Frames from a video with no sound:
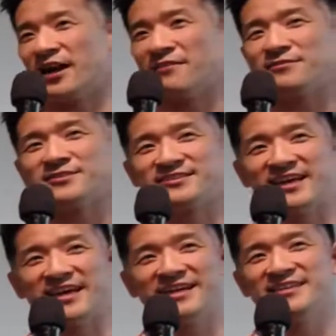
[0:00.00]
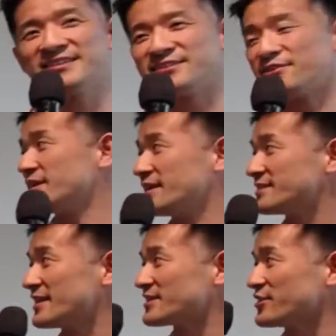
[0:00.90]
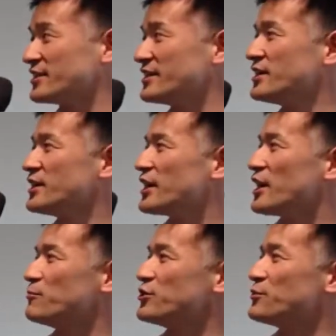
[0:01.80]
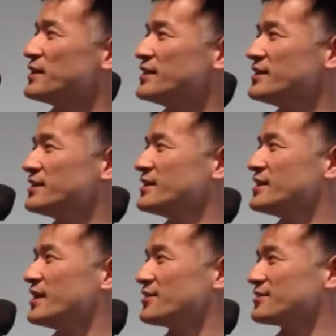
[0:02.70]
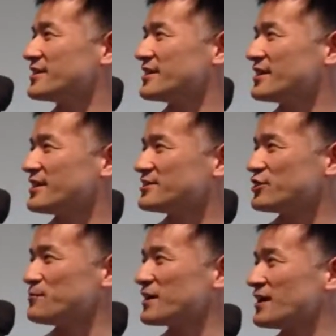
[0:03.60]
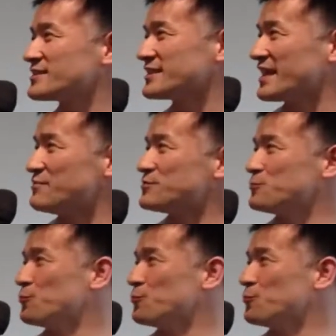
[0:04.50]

I have to say, sorry, it's actually mruby Dreamcast games